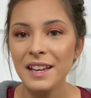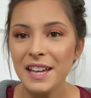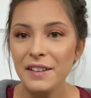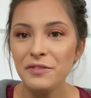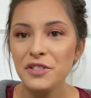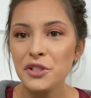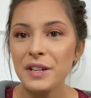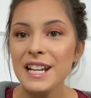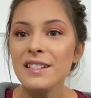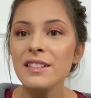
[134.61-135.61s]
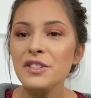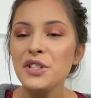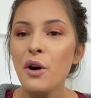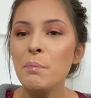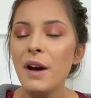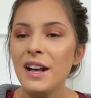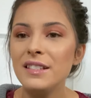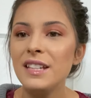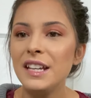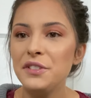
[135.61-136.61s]
If trees show
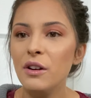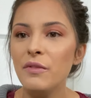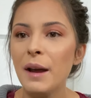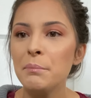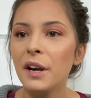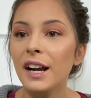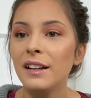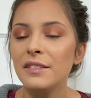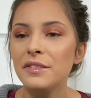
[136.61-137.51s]
buds in November,